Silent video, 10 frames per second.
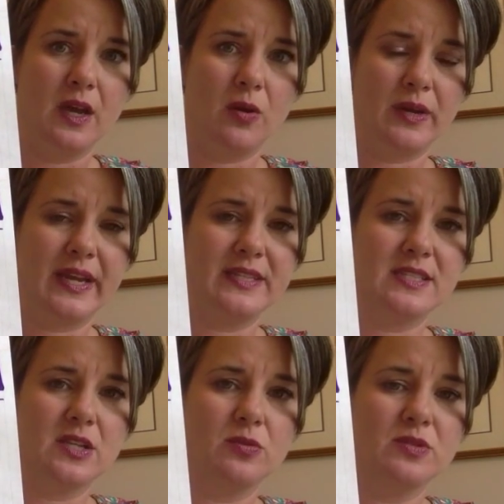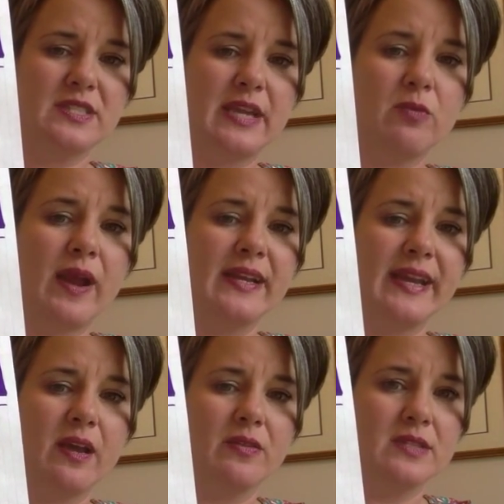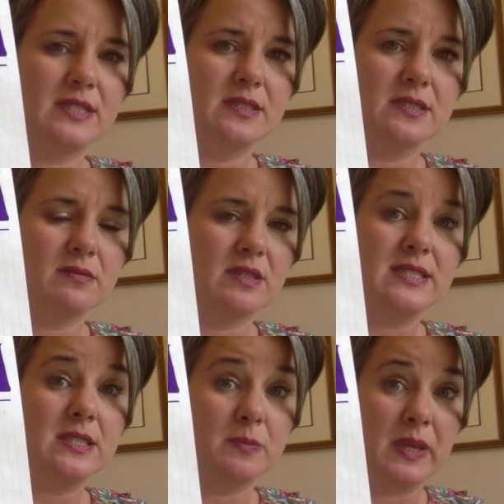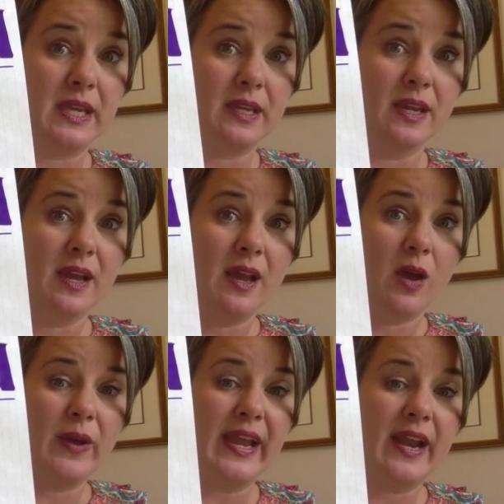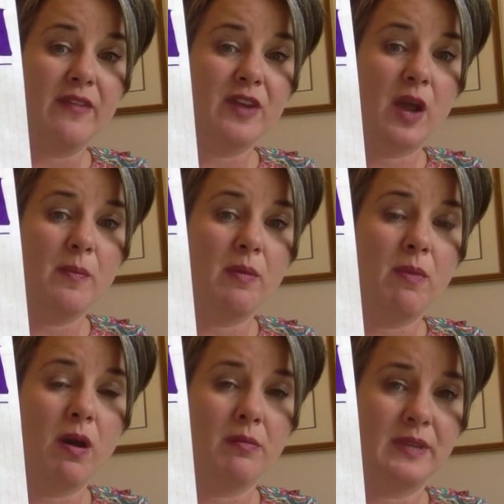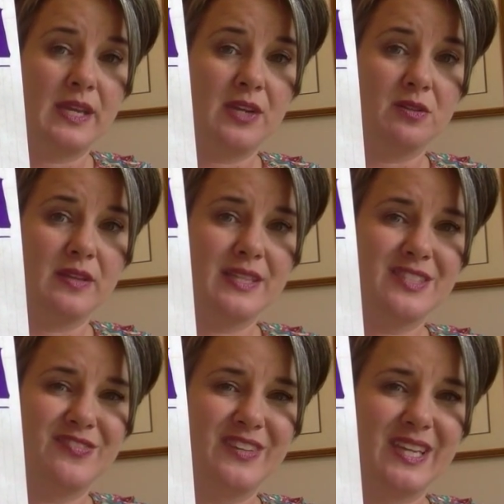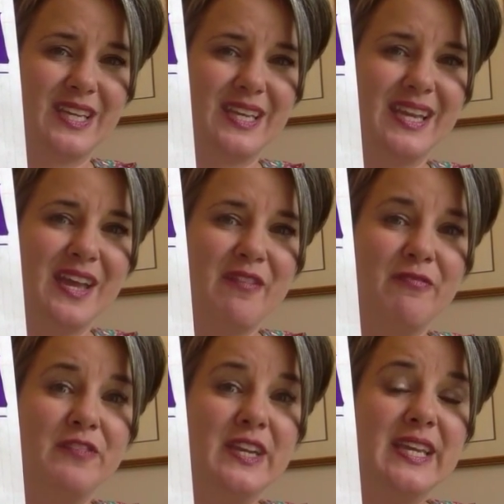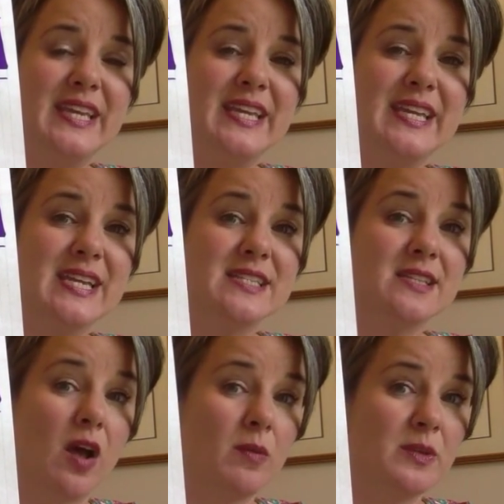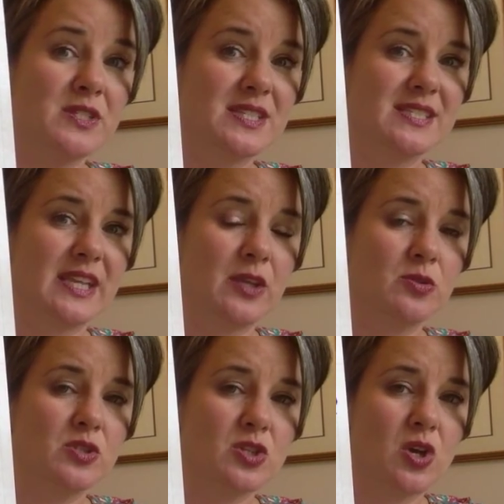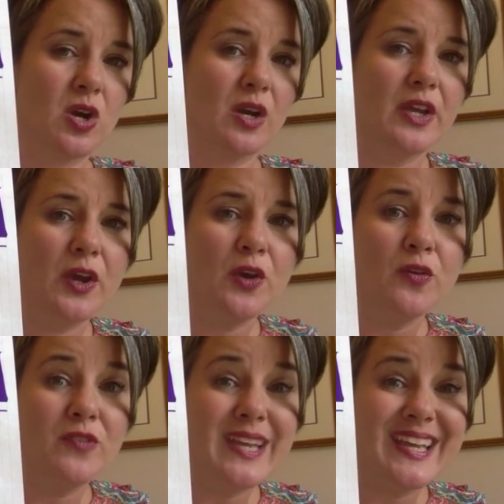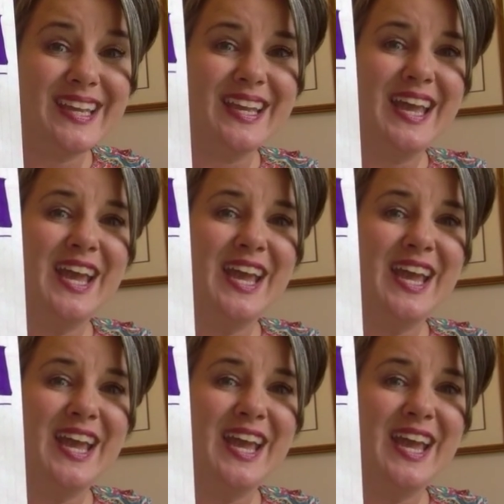Okay, so say right now, this is me. Okay, and I've got my mom here. That's Vicky. Vicky is almost a Senior Star. Go, Vicky.